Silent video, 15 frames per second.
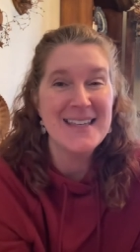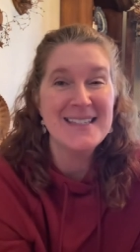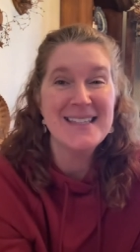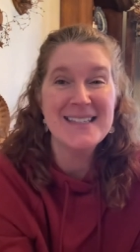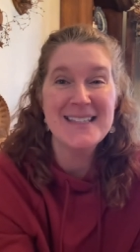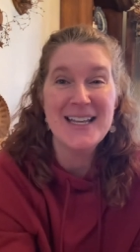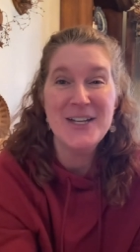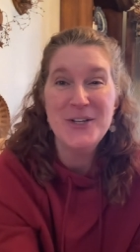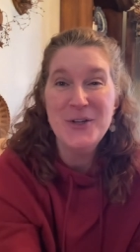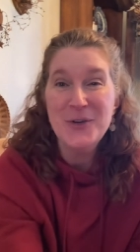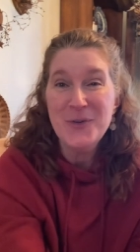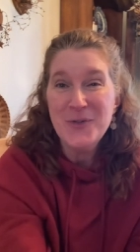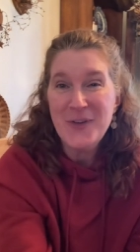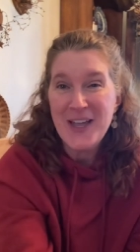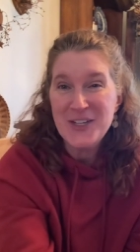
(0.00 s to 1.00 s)
This is a
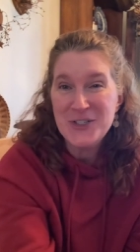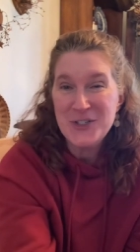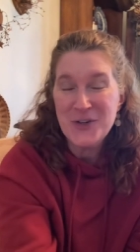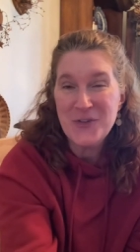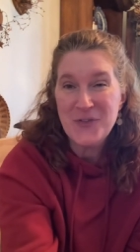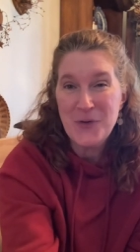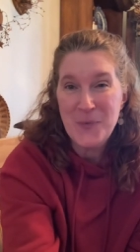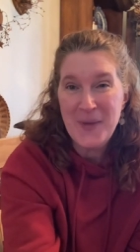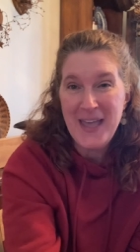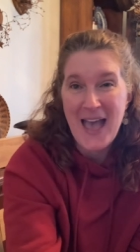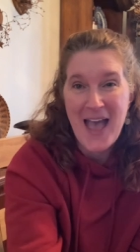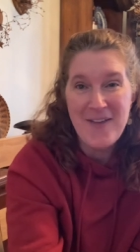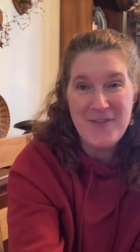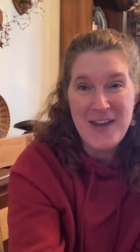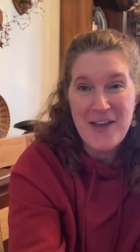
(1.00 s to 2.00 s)
new venture for me.
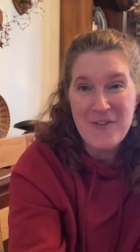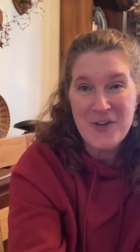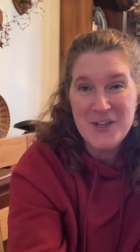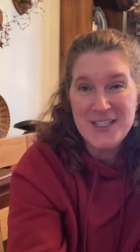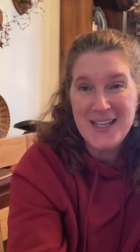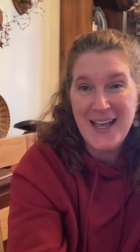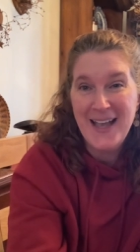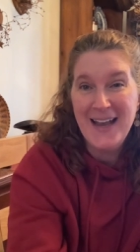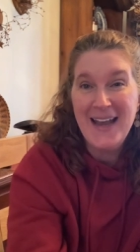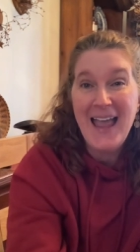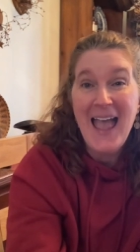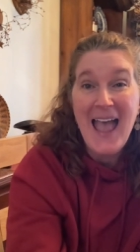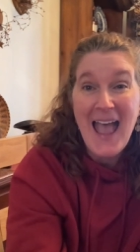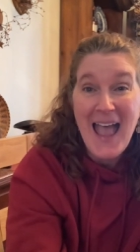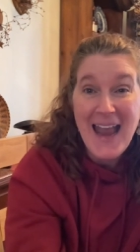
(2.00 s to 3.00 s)
I've never done
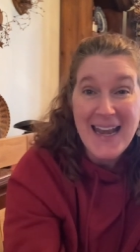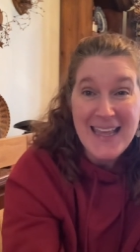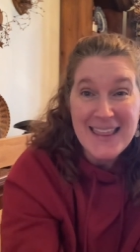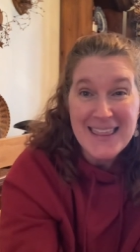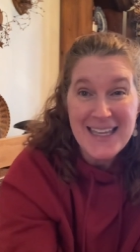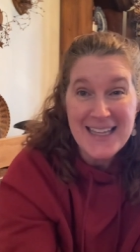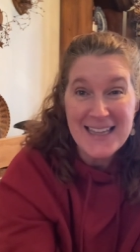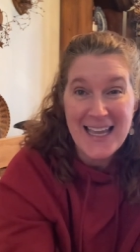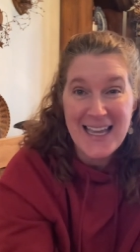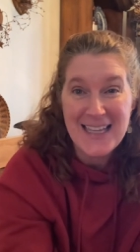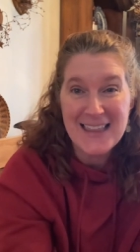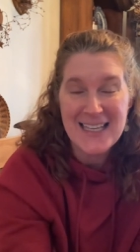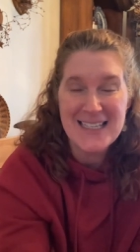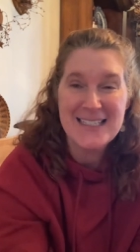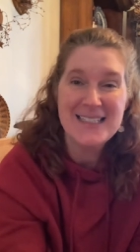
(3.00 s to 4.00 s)
anything
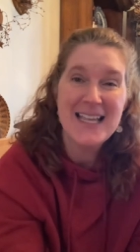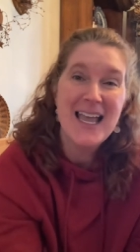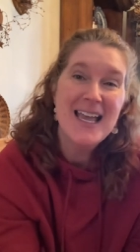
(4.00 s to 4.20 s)
like this.